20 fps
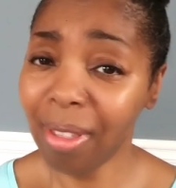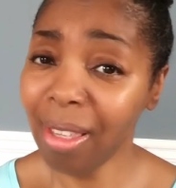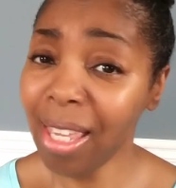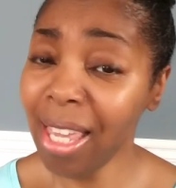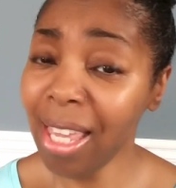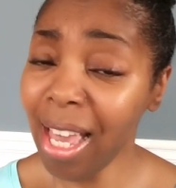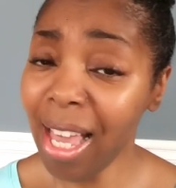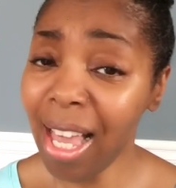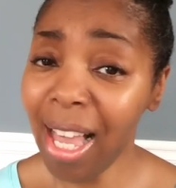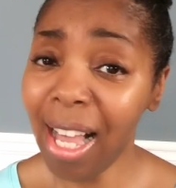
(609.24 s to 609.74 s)

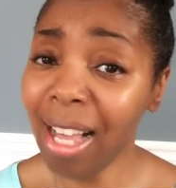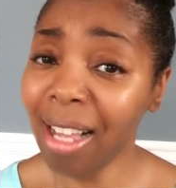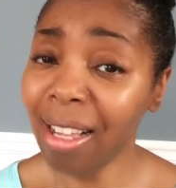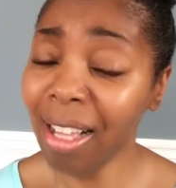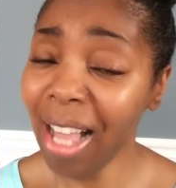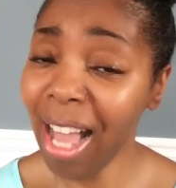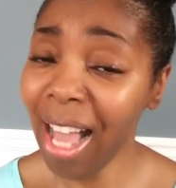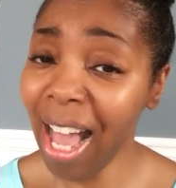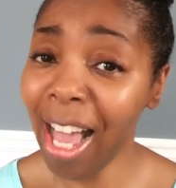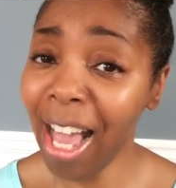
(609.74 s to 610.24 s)
yeah,
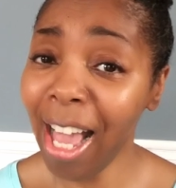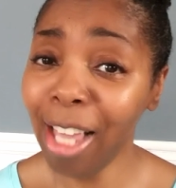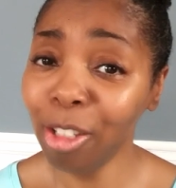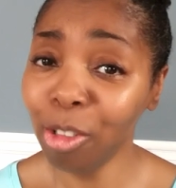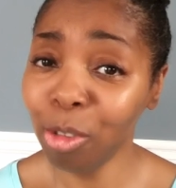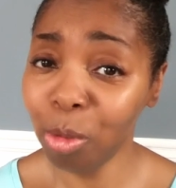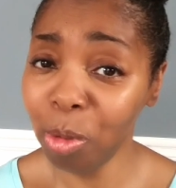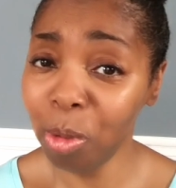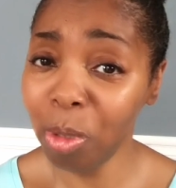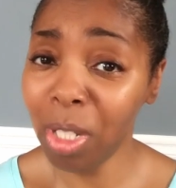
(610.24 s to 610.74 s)
I
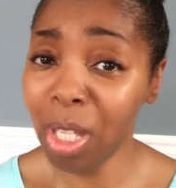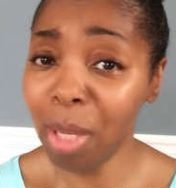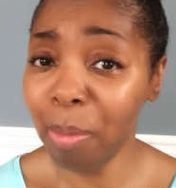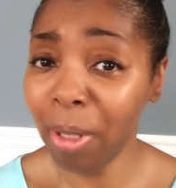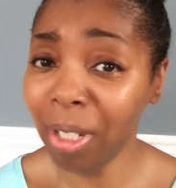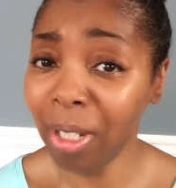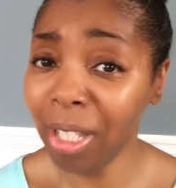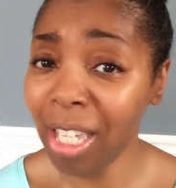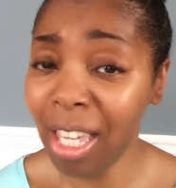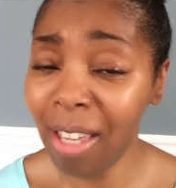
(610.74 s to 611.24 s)
truly
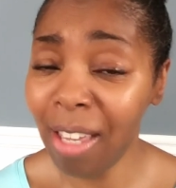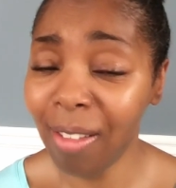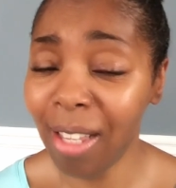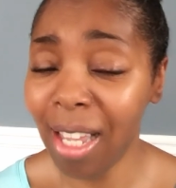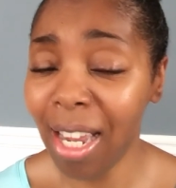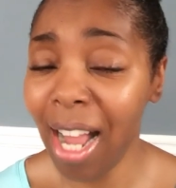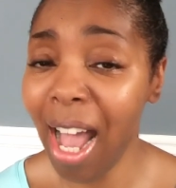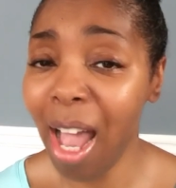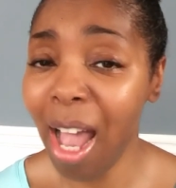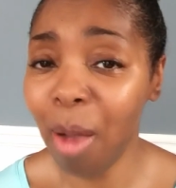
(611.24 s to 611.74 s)
believe
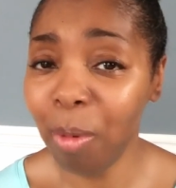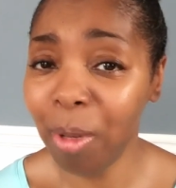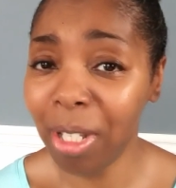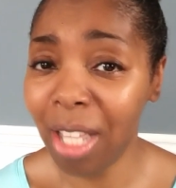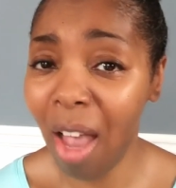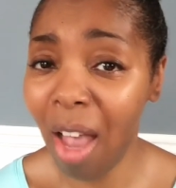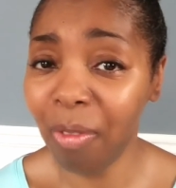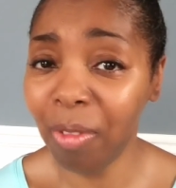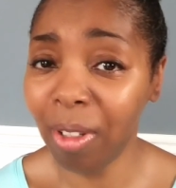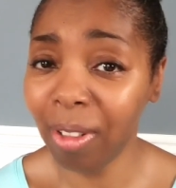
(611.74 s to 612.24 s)
that I
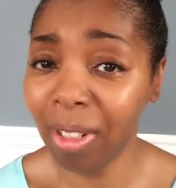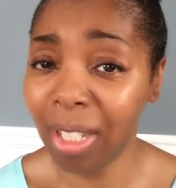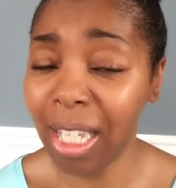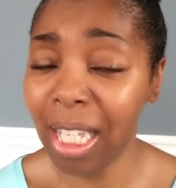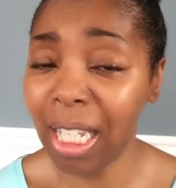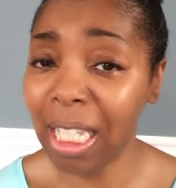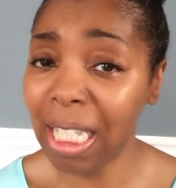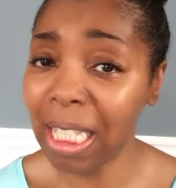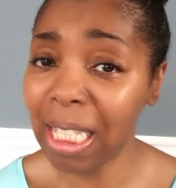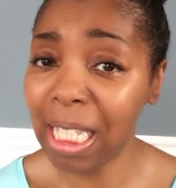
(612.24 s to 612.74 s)
would definitely
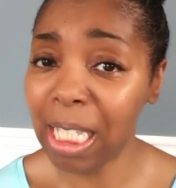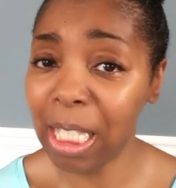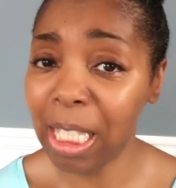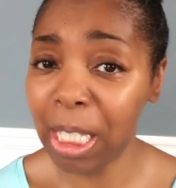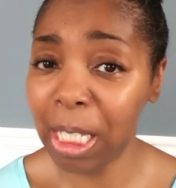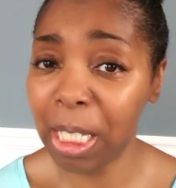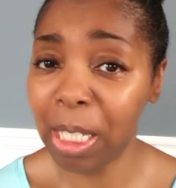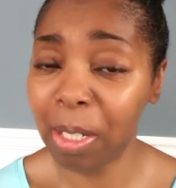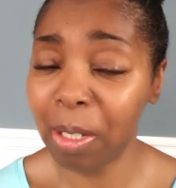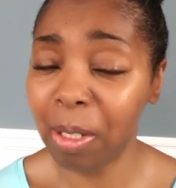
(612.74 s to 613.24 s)
listen
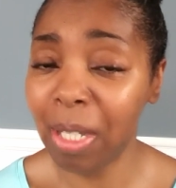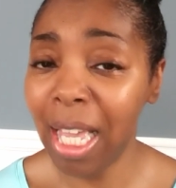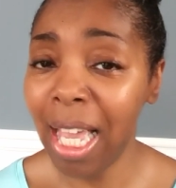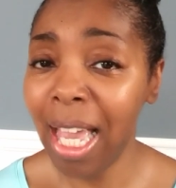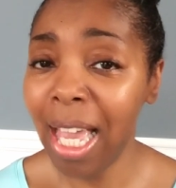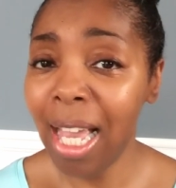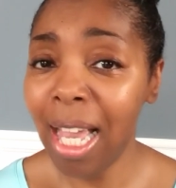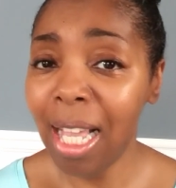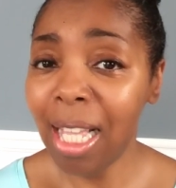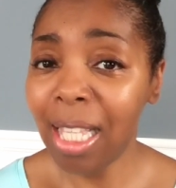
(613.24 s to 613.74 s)
to
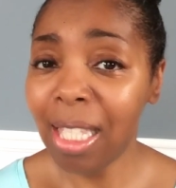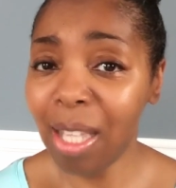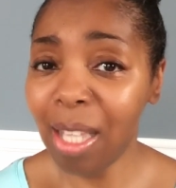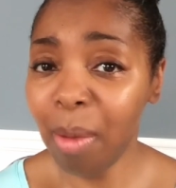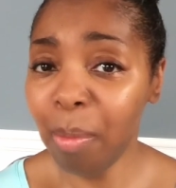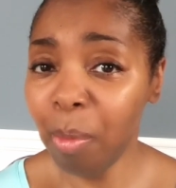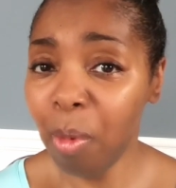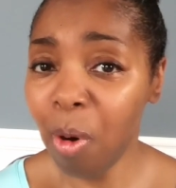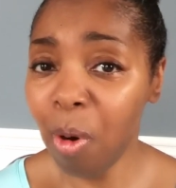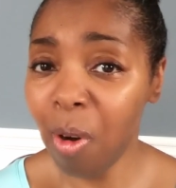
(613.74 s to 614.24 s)

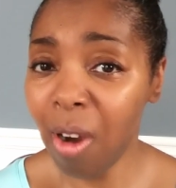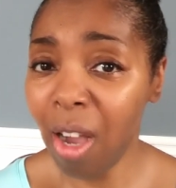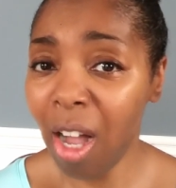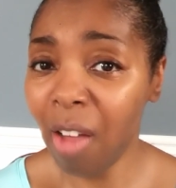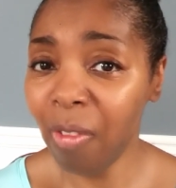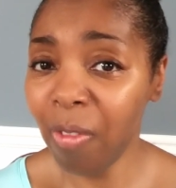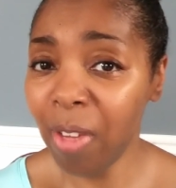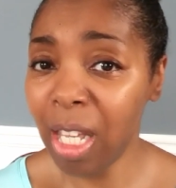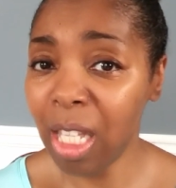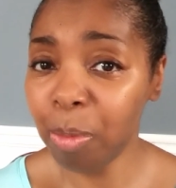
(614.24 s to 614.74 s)
some more
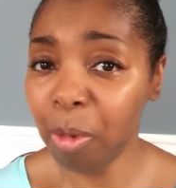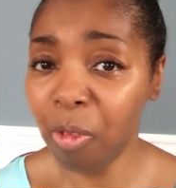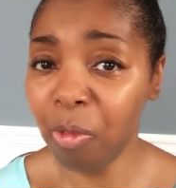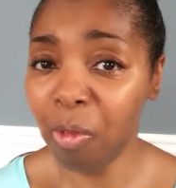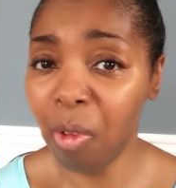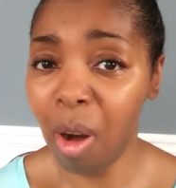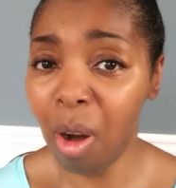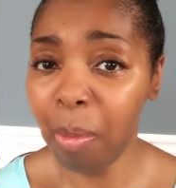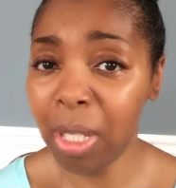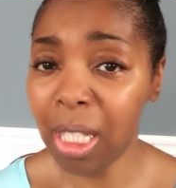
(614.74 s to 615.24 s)
of his
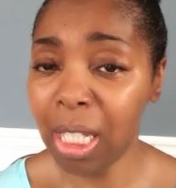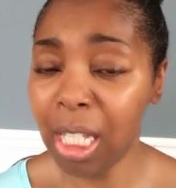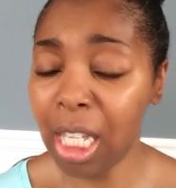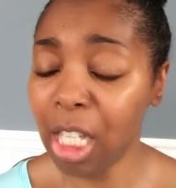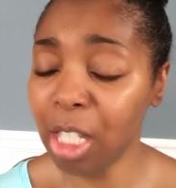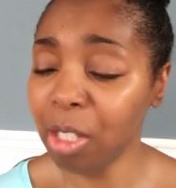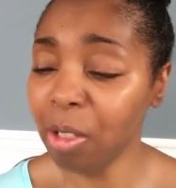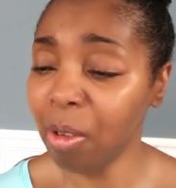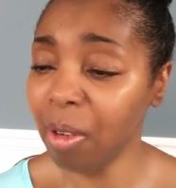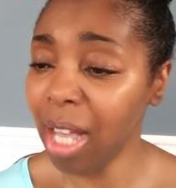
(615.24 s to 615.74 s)

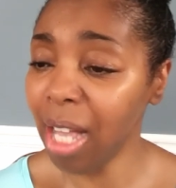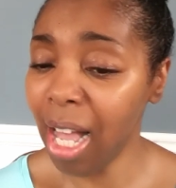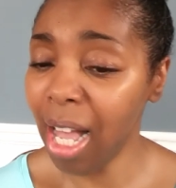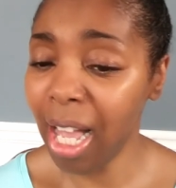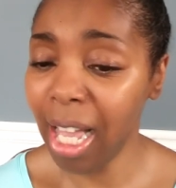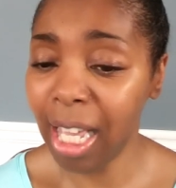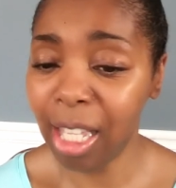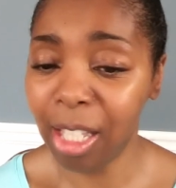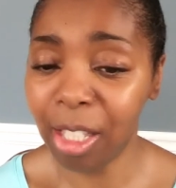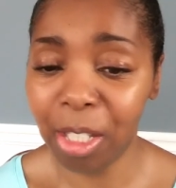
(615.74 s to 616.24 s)
performances. So,
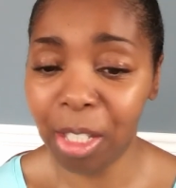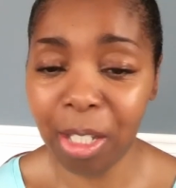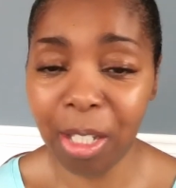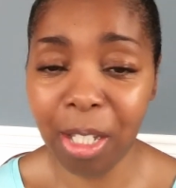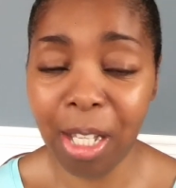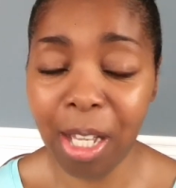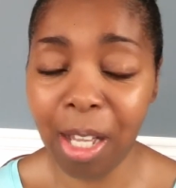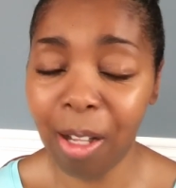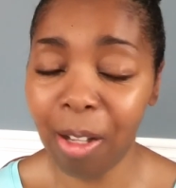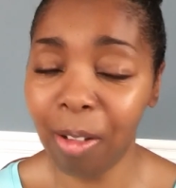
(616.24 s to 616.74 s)
guys,
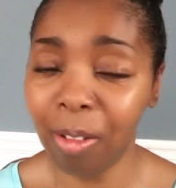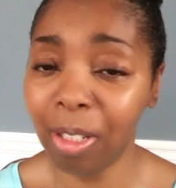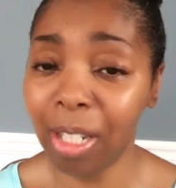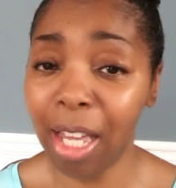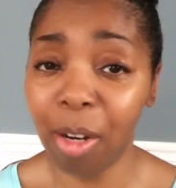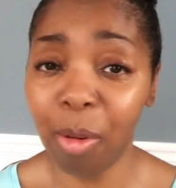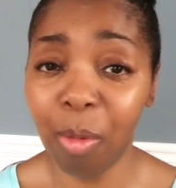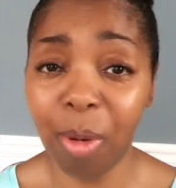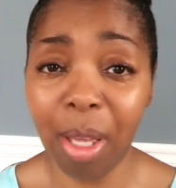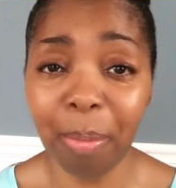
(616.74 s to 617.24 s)

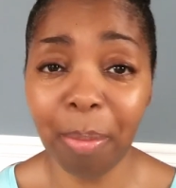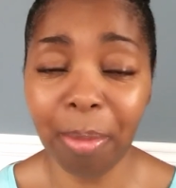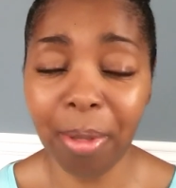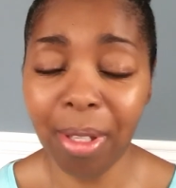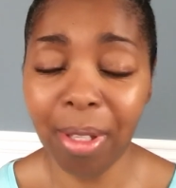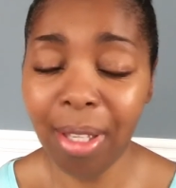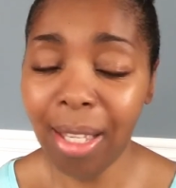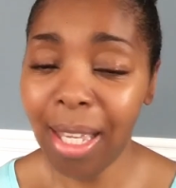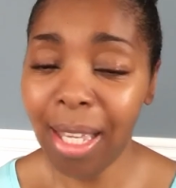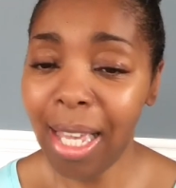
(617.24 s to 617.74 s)
let it
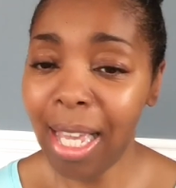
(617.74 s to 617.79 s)
rip.